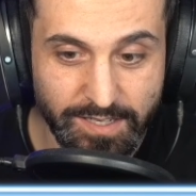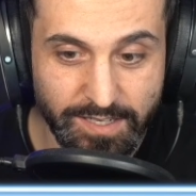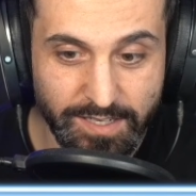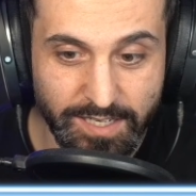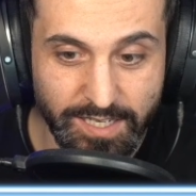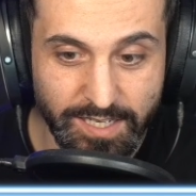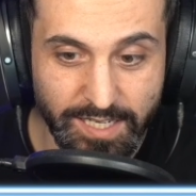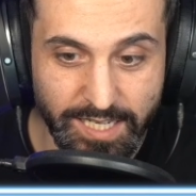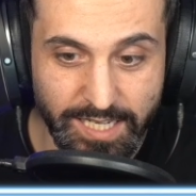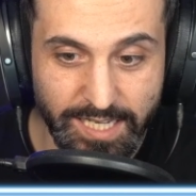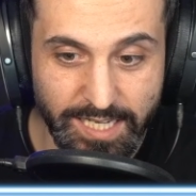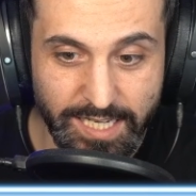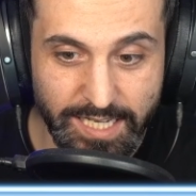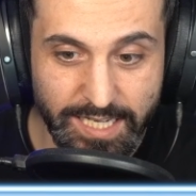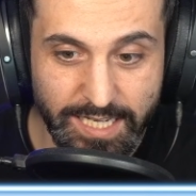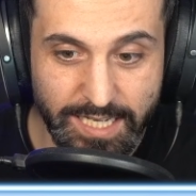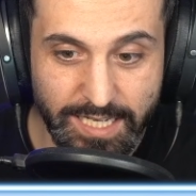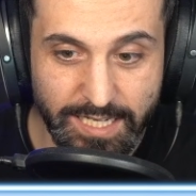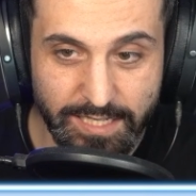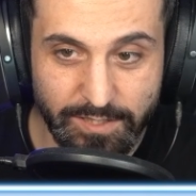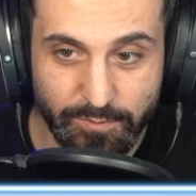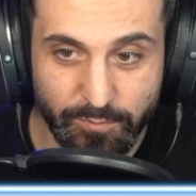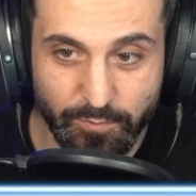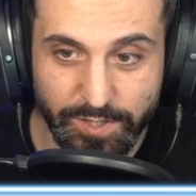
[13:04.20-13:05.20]

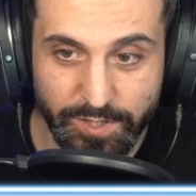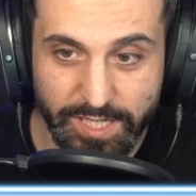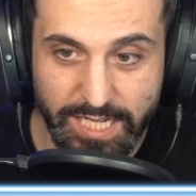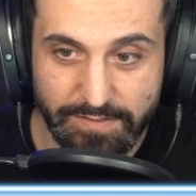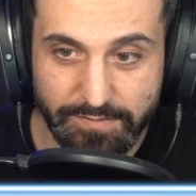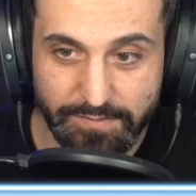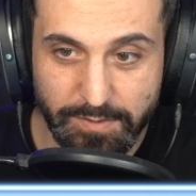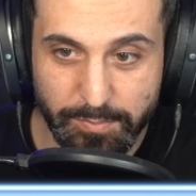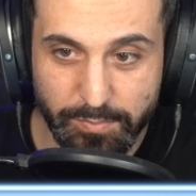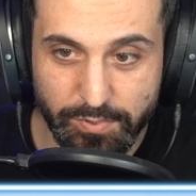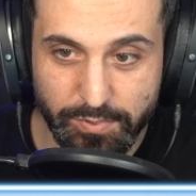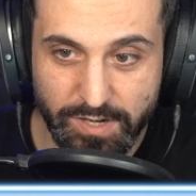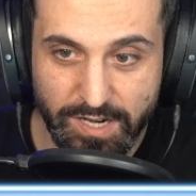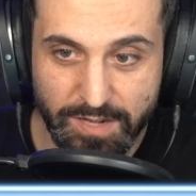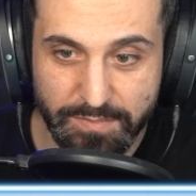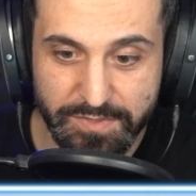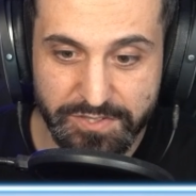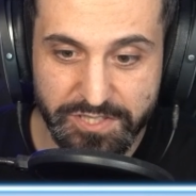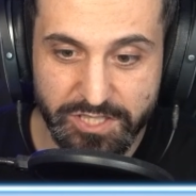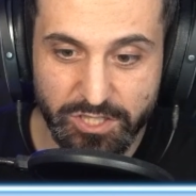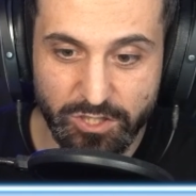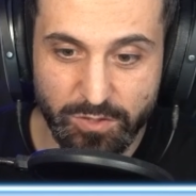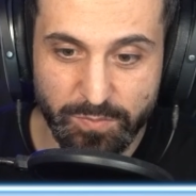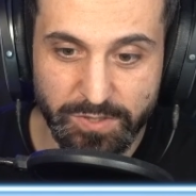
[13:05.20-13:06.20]
And we have a
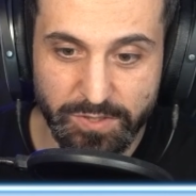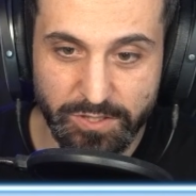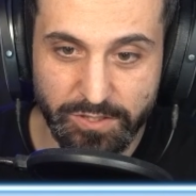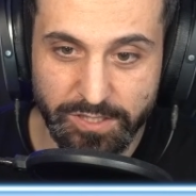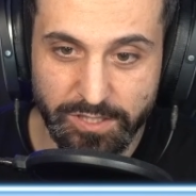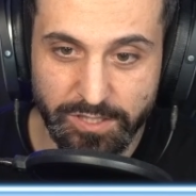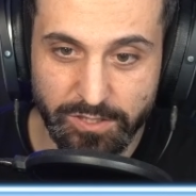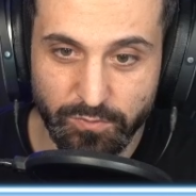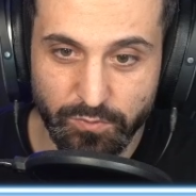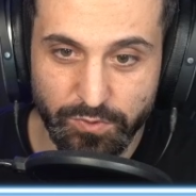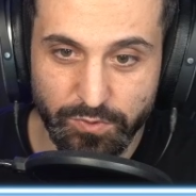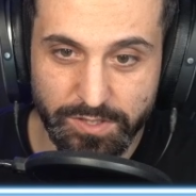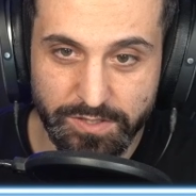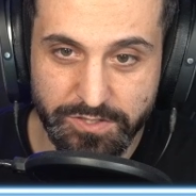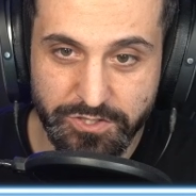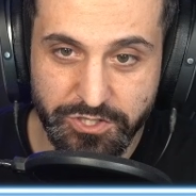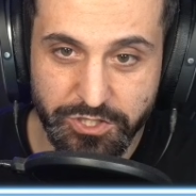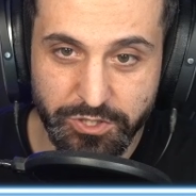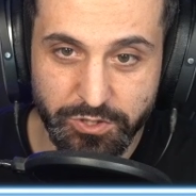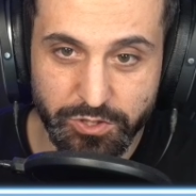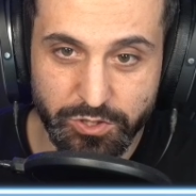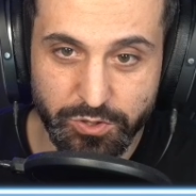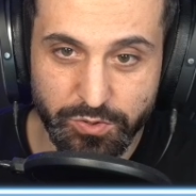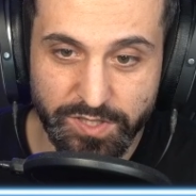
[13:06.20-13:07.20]
promising opener here with
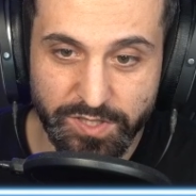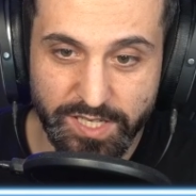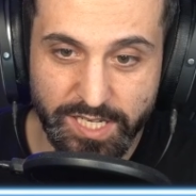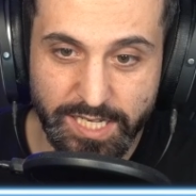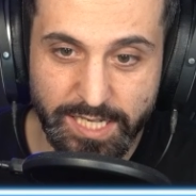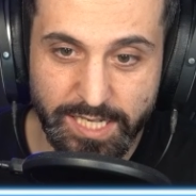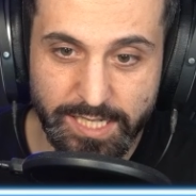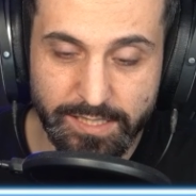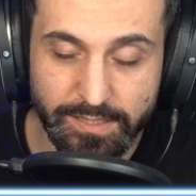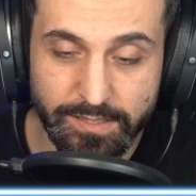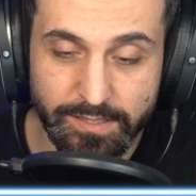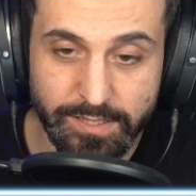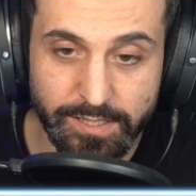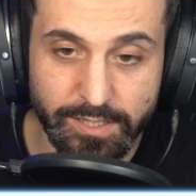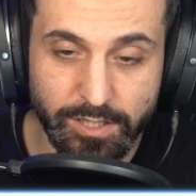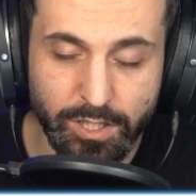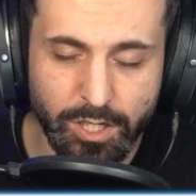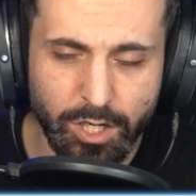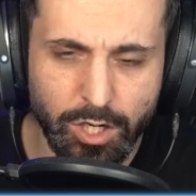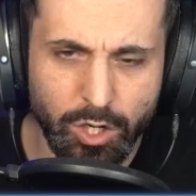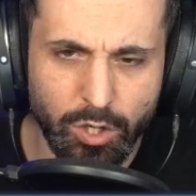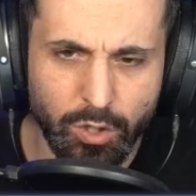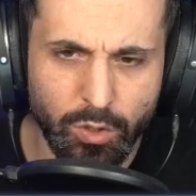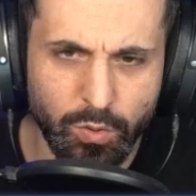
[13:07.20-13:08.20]
Geodude and Indeedee.
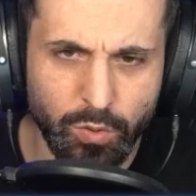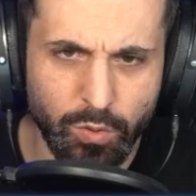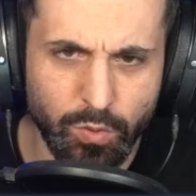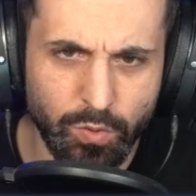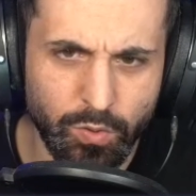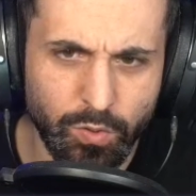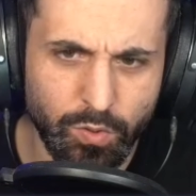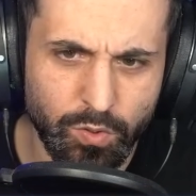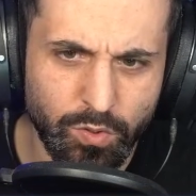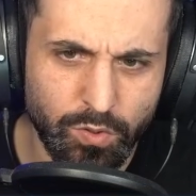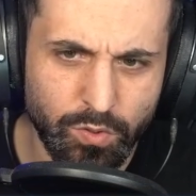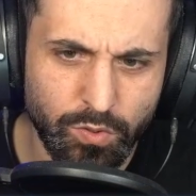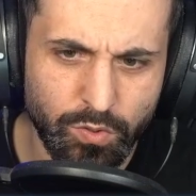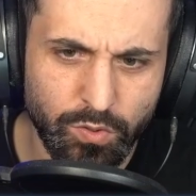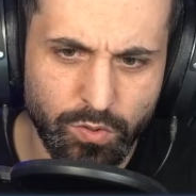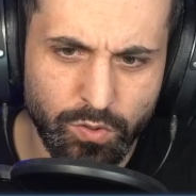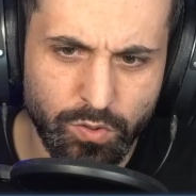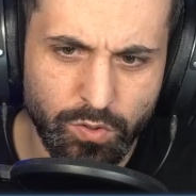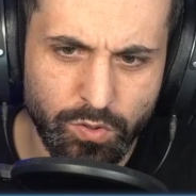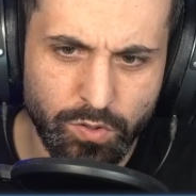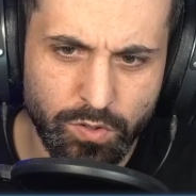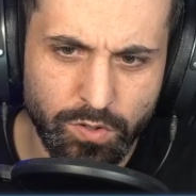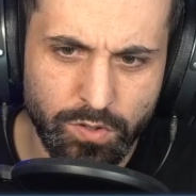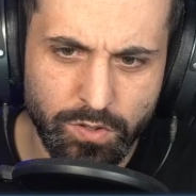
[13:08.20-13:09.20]
Oh!
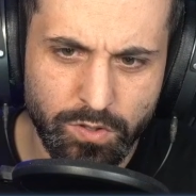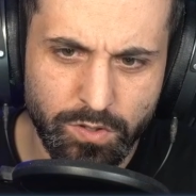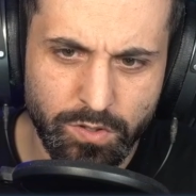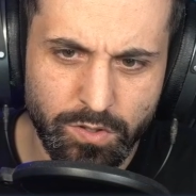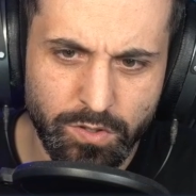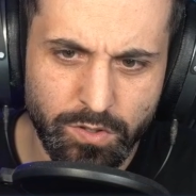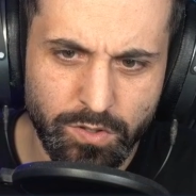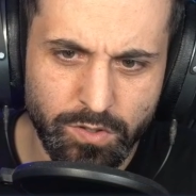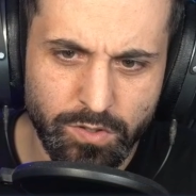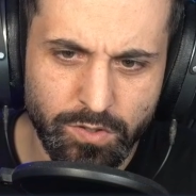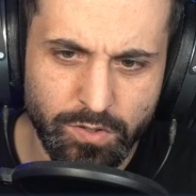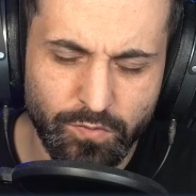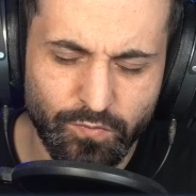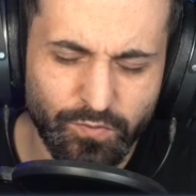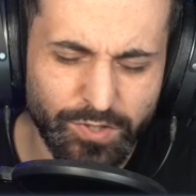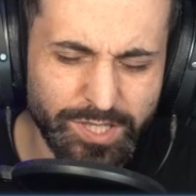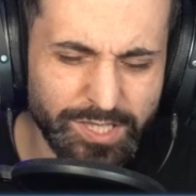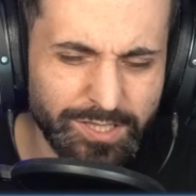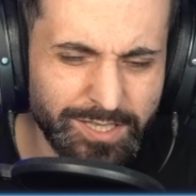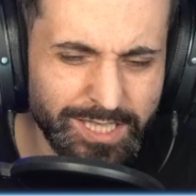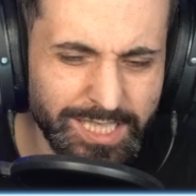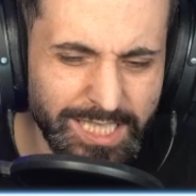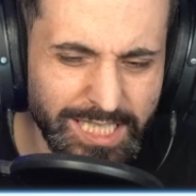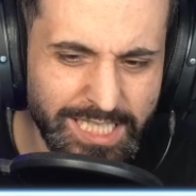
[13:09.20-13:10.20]

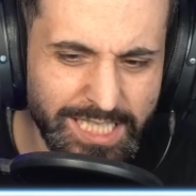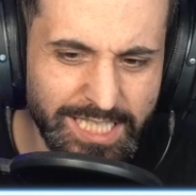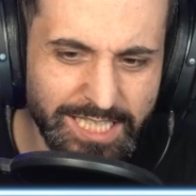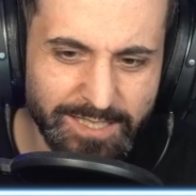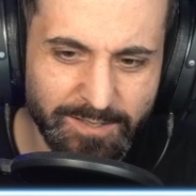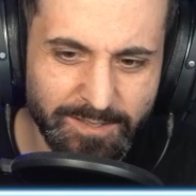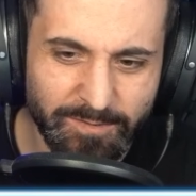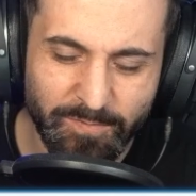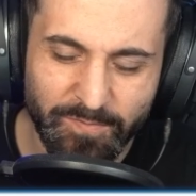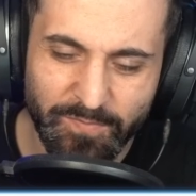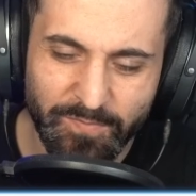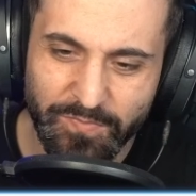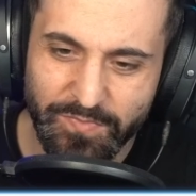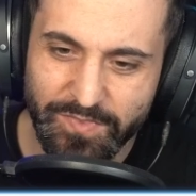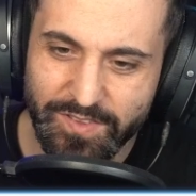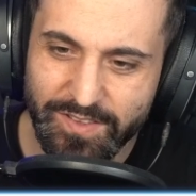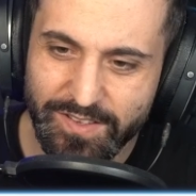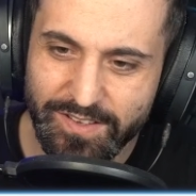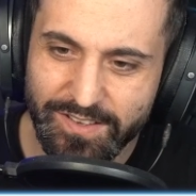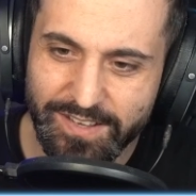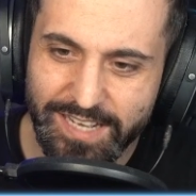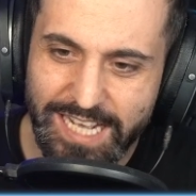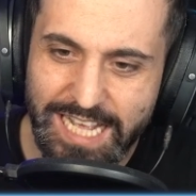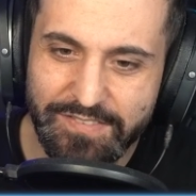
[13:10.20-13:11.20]
Really?
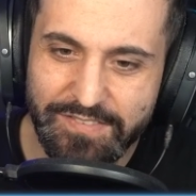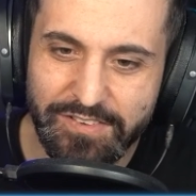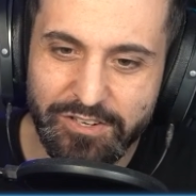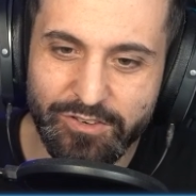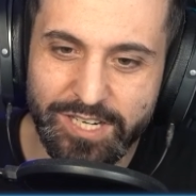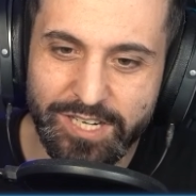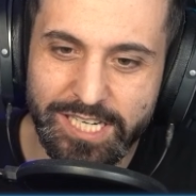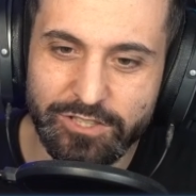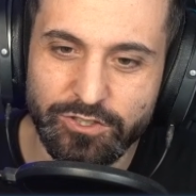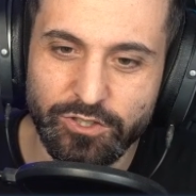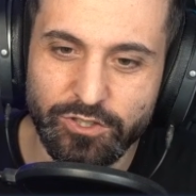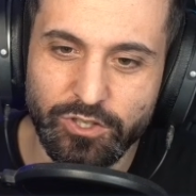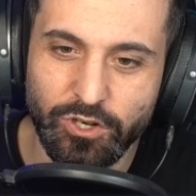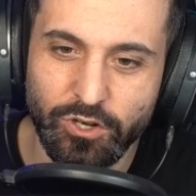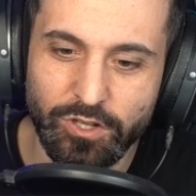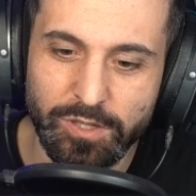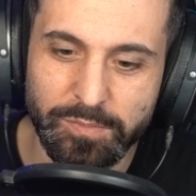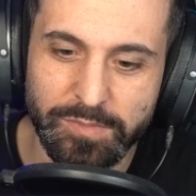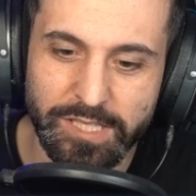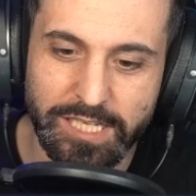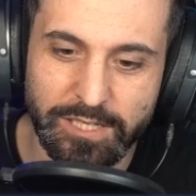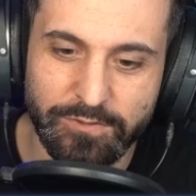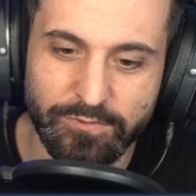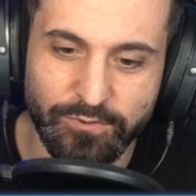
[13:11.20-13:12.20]
I haven't ran into
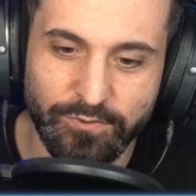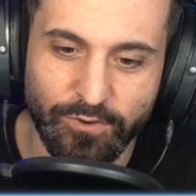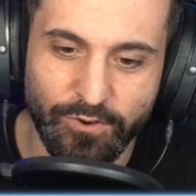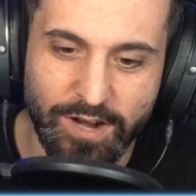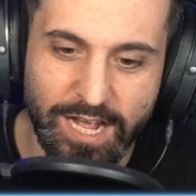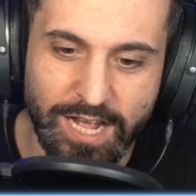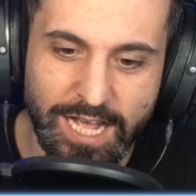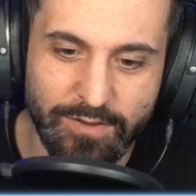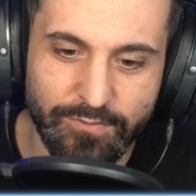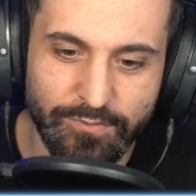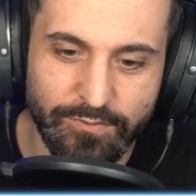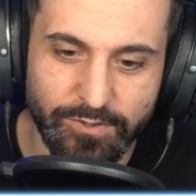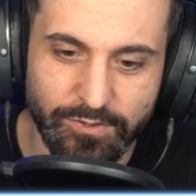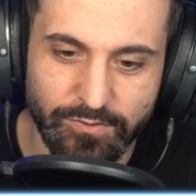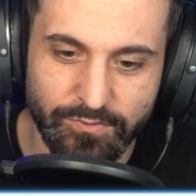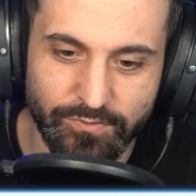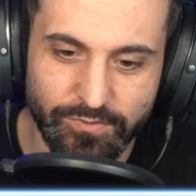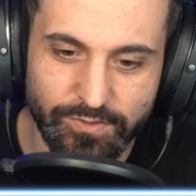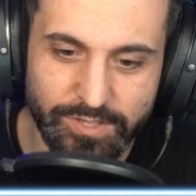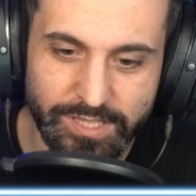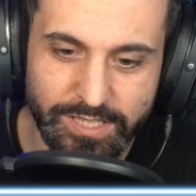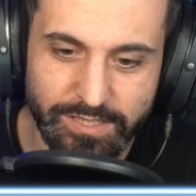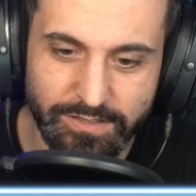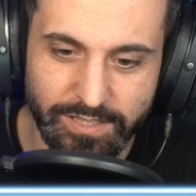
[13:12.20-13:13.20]
Golem in like forever,
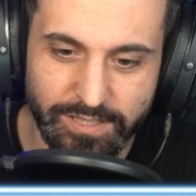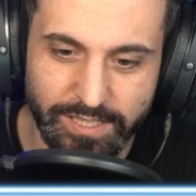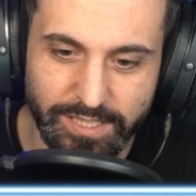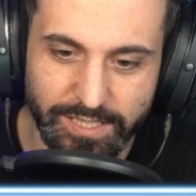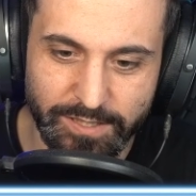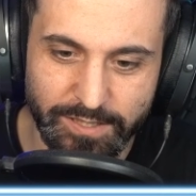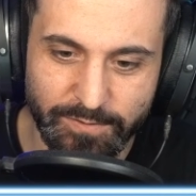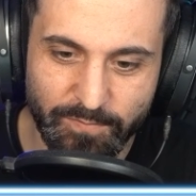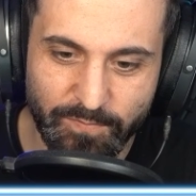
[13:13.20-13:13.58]
really.